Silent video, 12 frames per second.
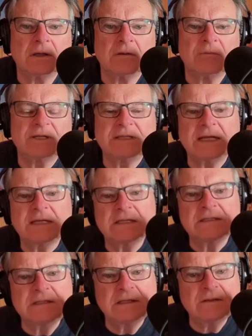But they
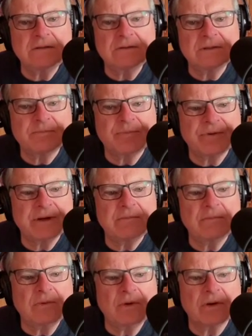continue to print
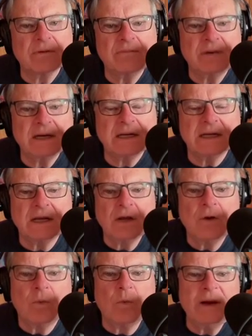more money.
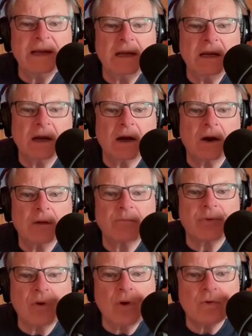We are
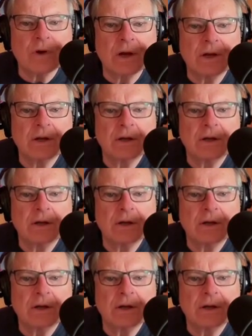broke.